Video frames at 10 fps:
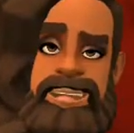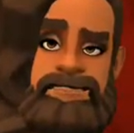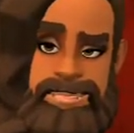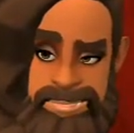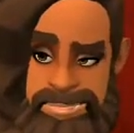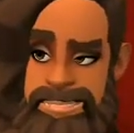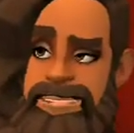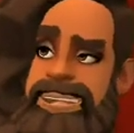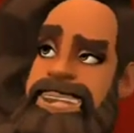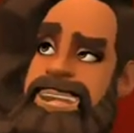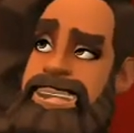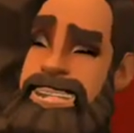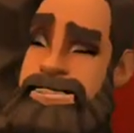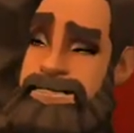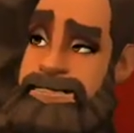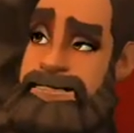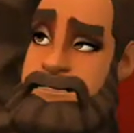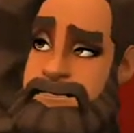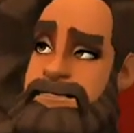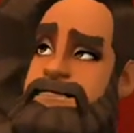blackness of his tea.
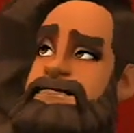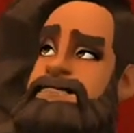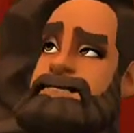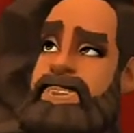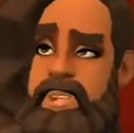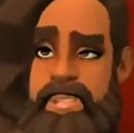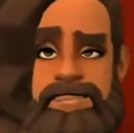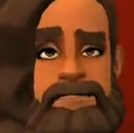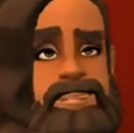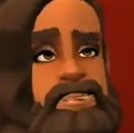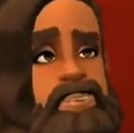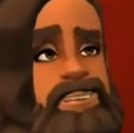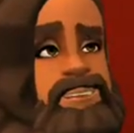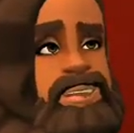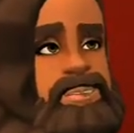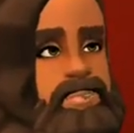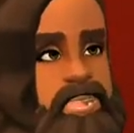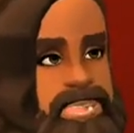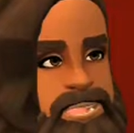Bortle approached a feather's wind